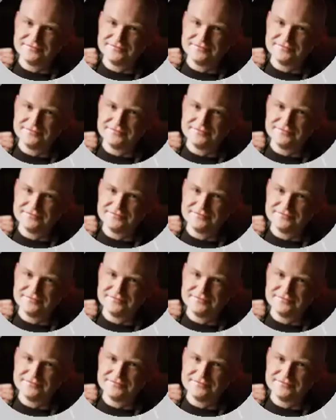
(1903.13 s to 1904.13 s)

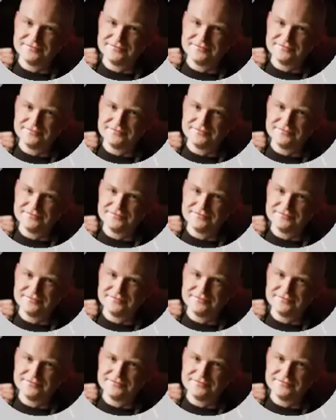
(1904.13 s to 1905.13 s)

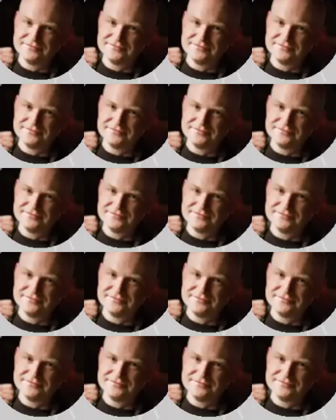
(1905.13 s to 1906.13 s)

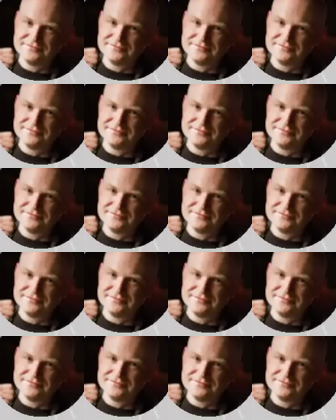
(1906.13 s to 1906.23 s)
(silent)